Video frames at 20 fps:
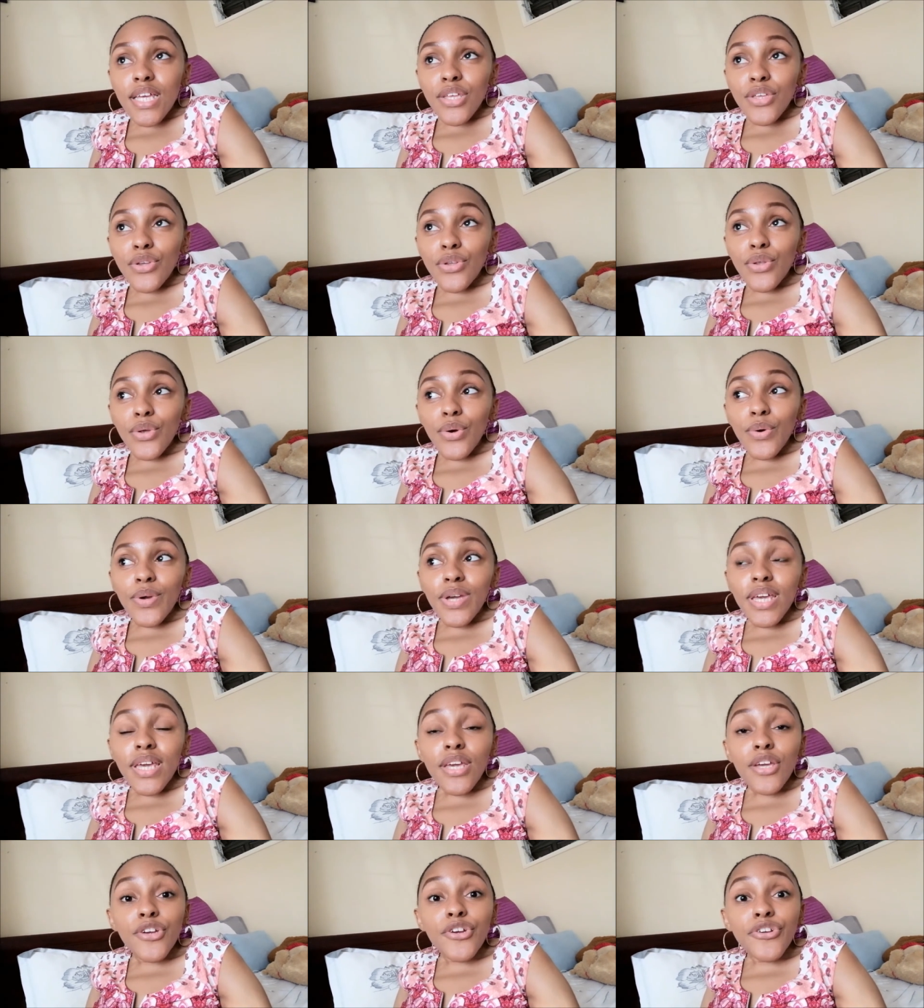you know,
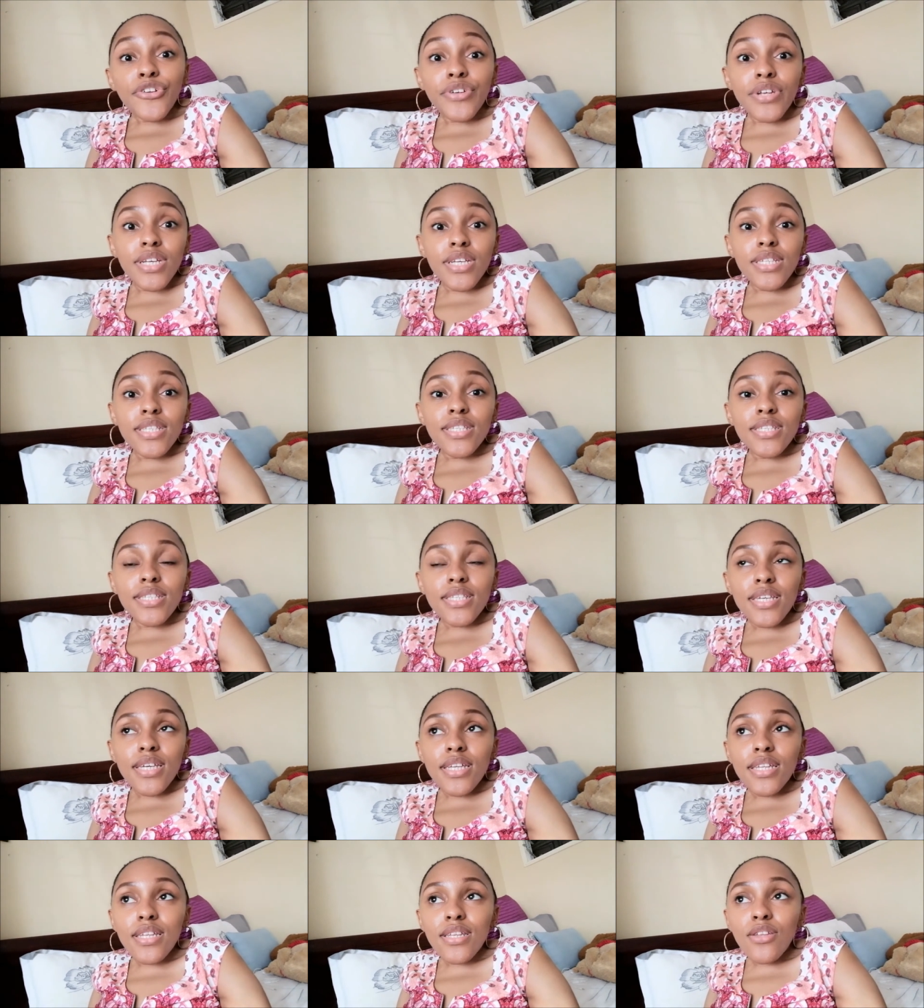increase
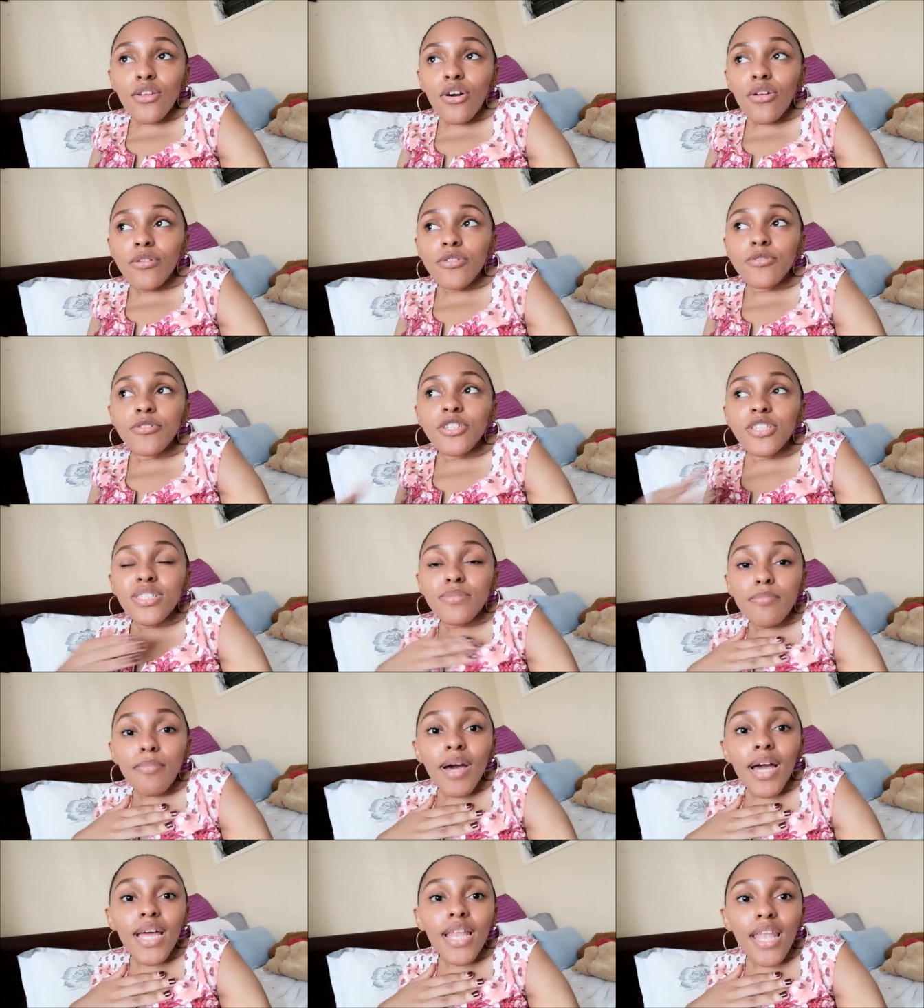in not just
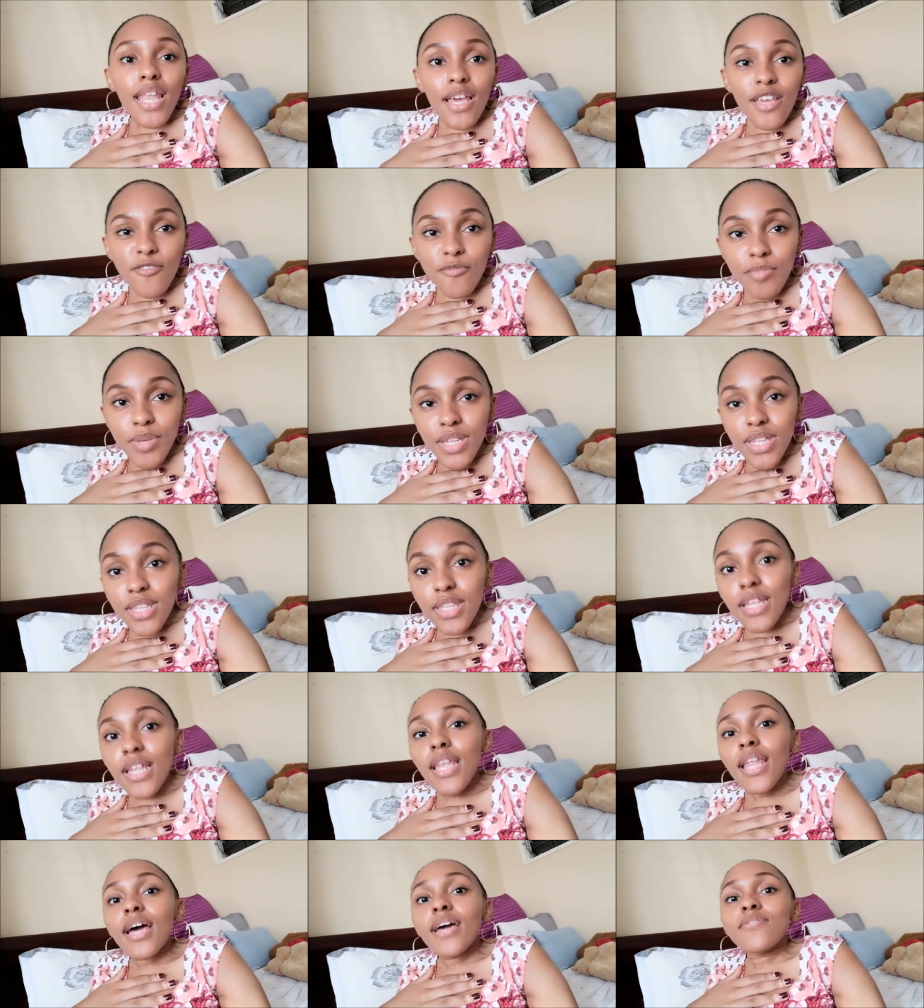my life, but in
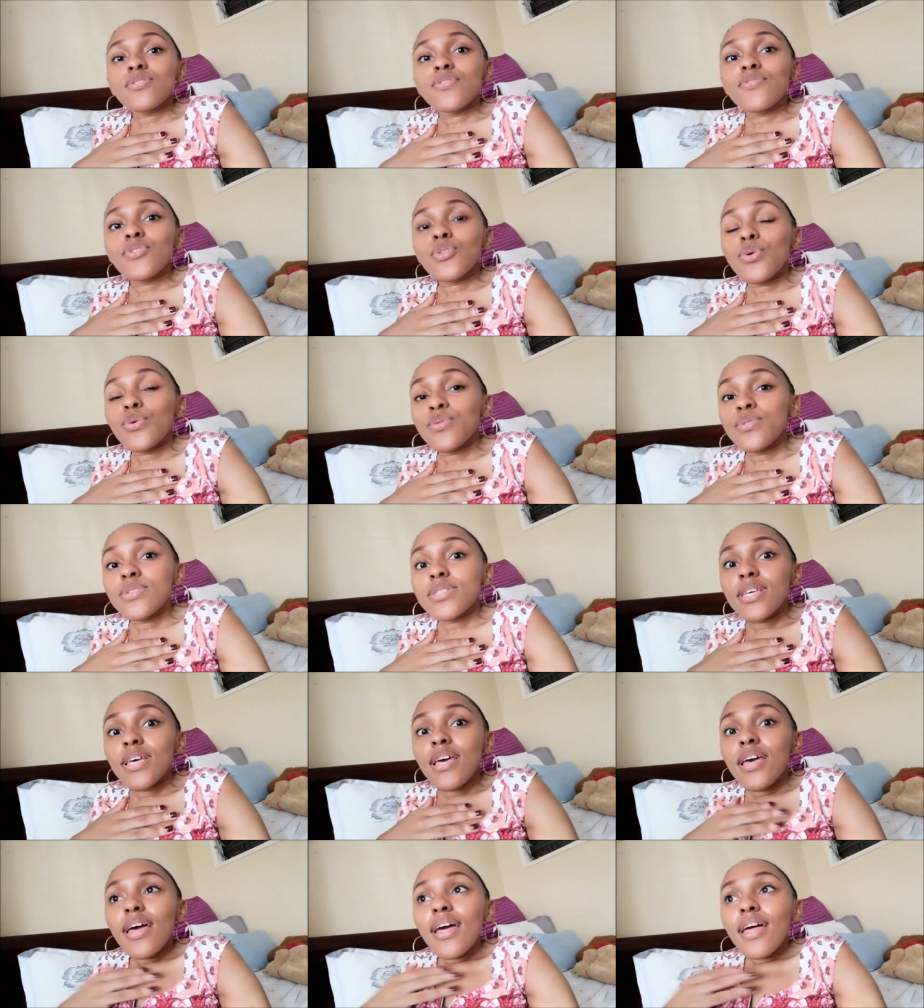the lives of those
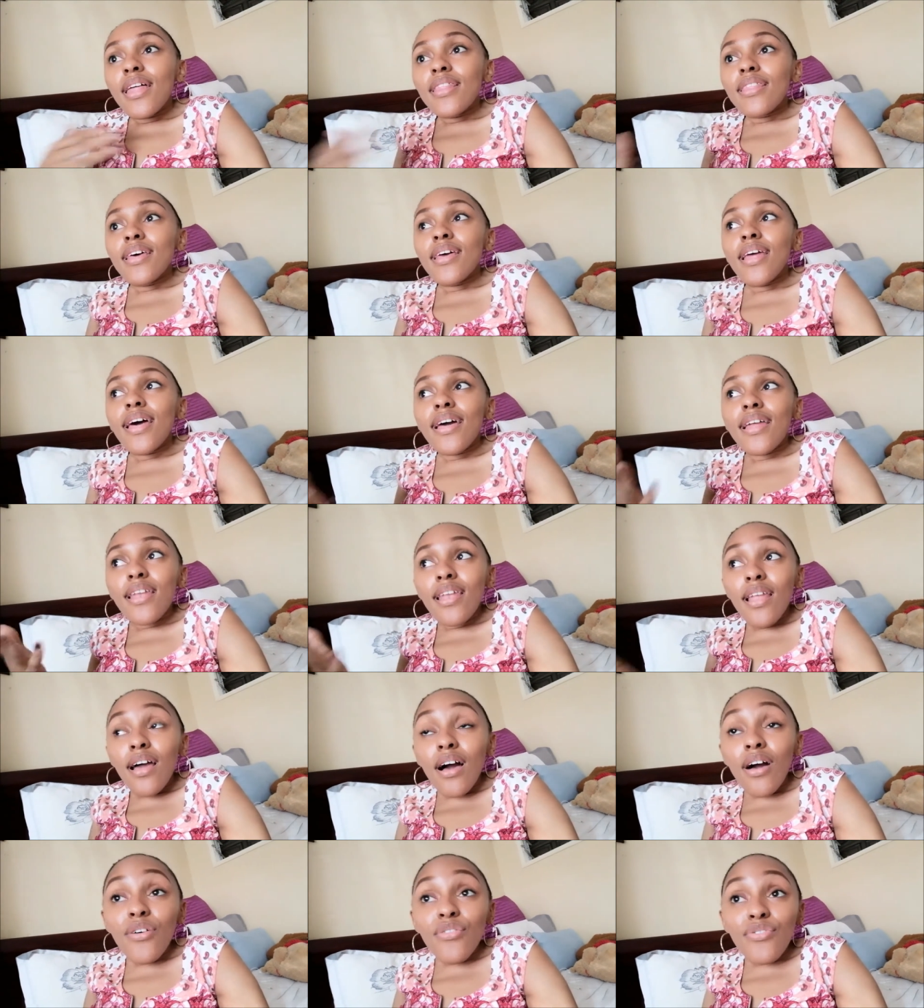that I
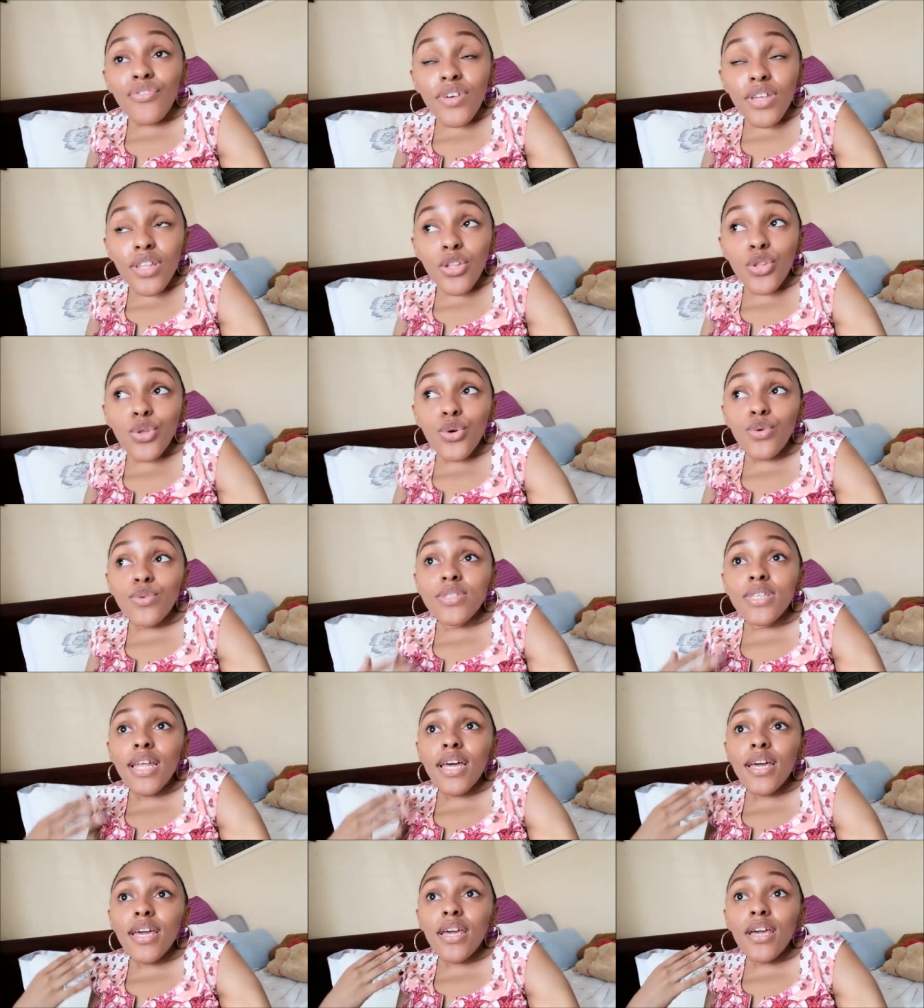love and those
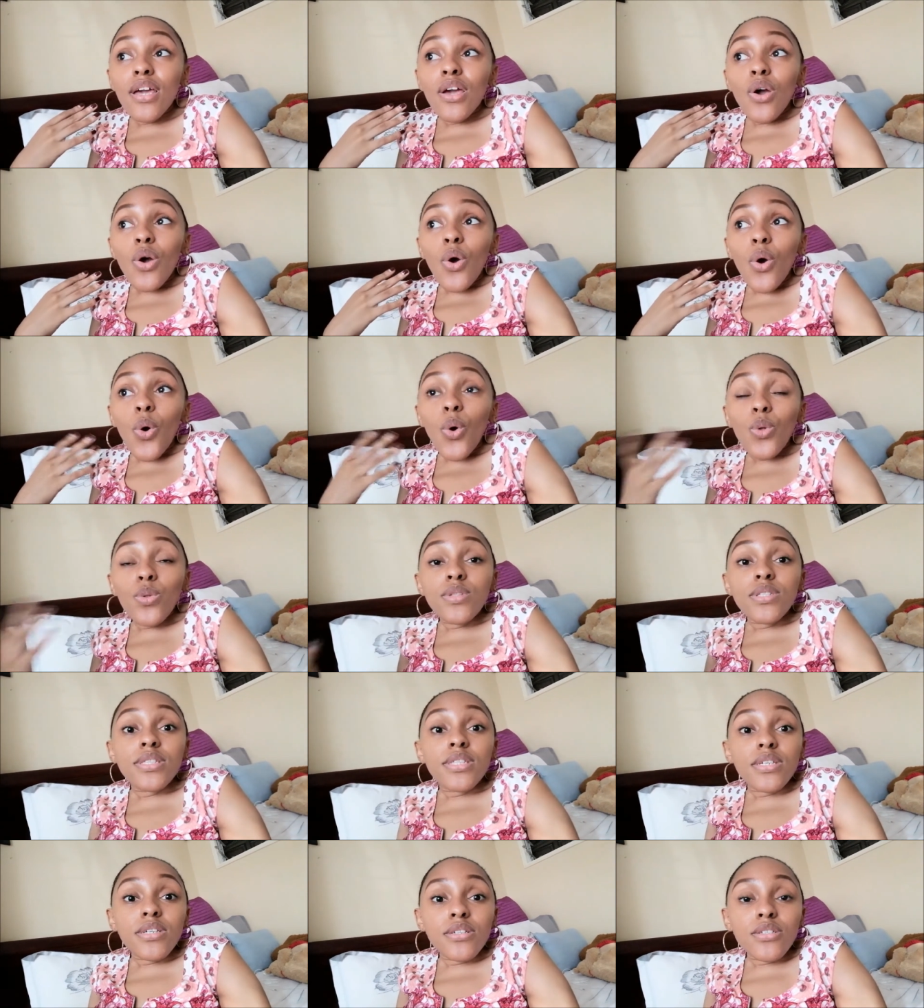that I
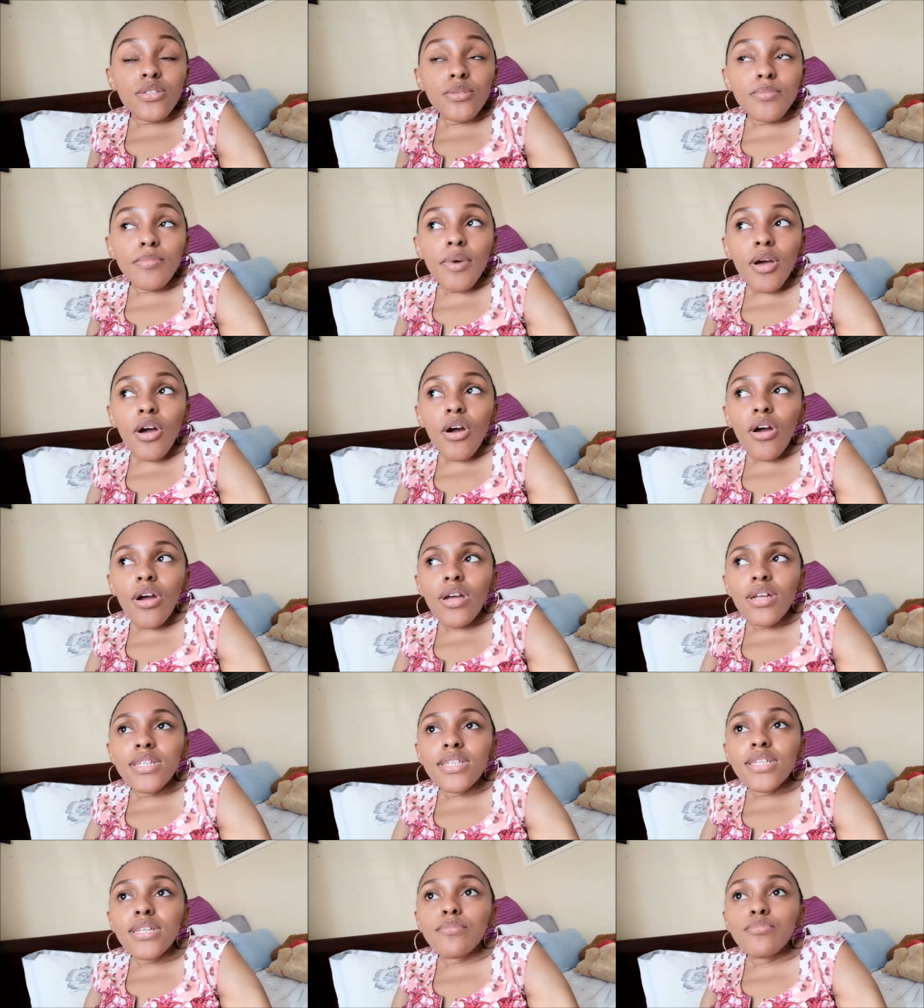hold dear to my
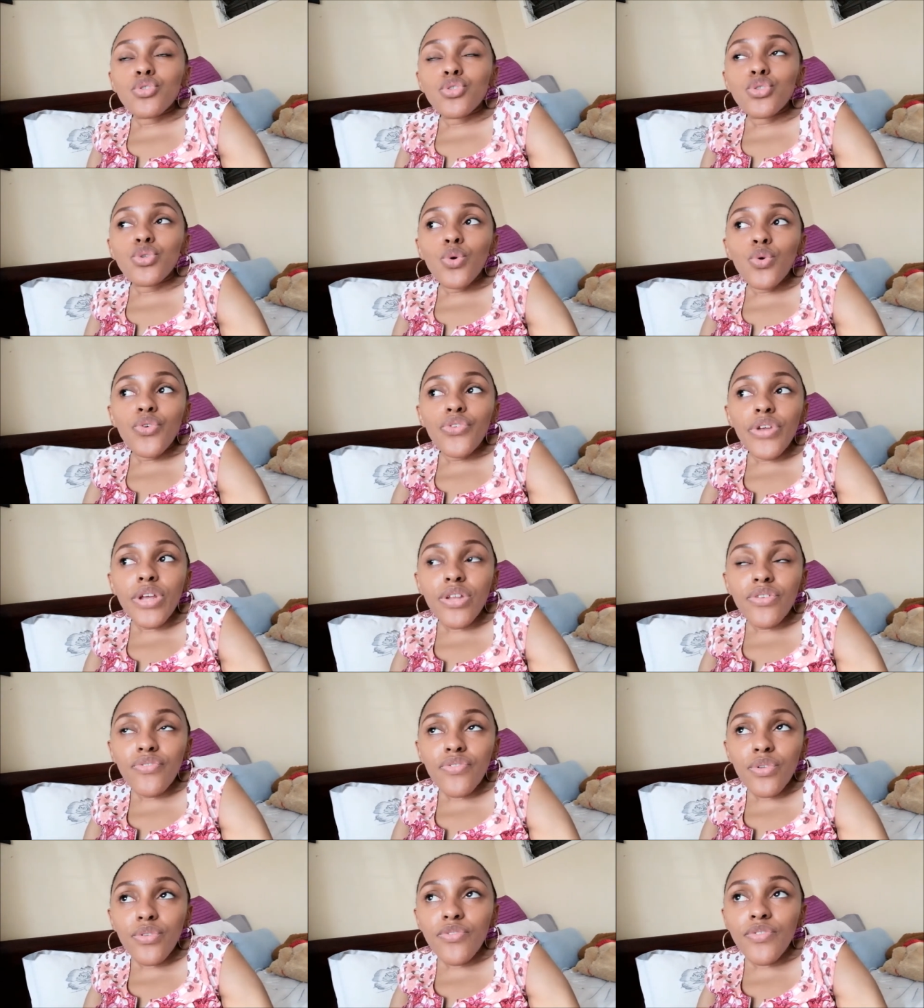heart. And I'm so
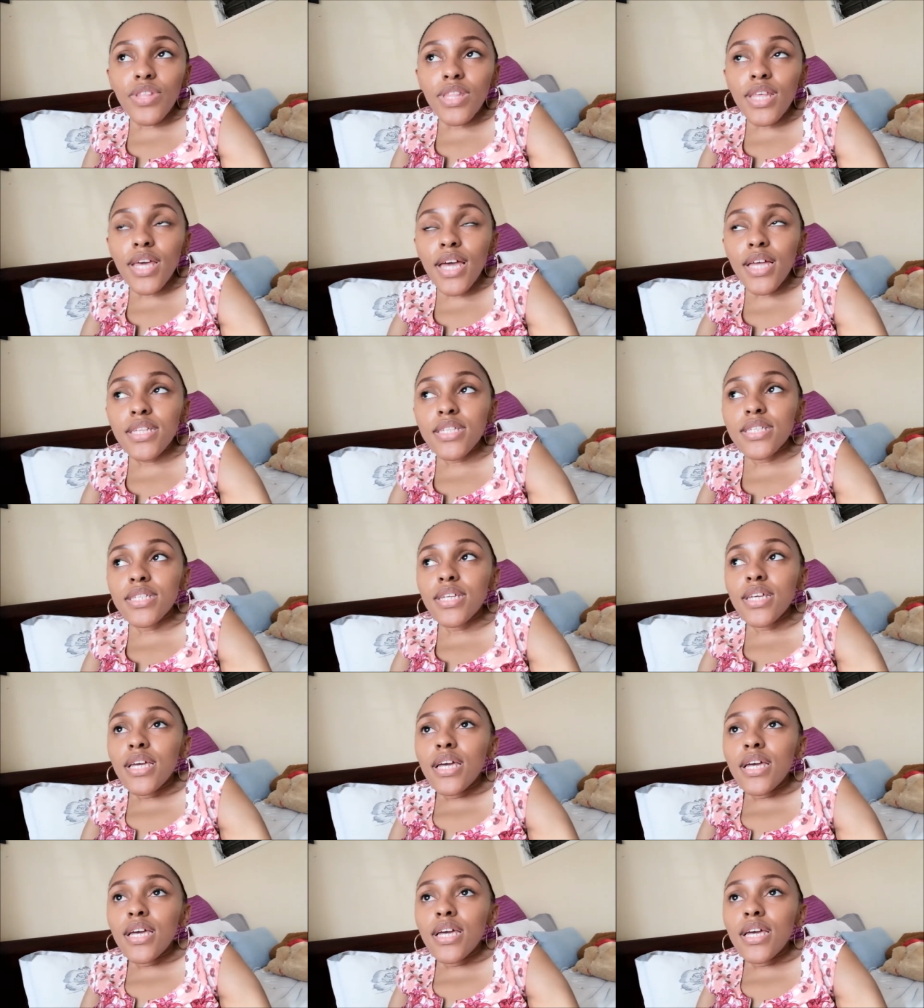grateful for that.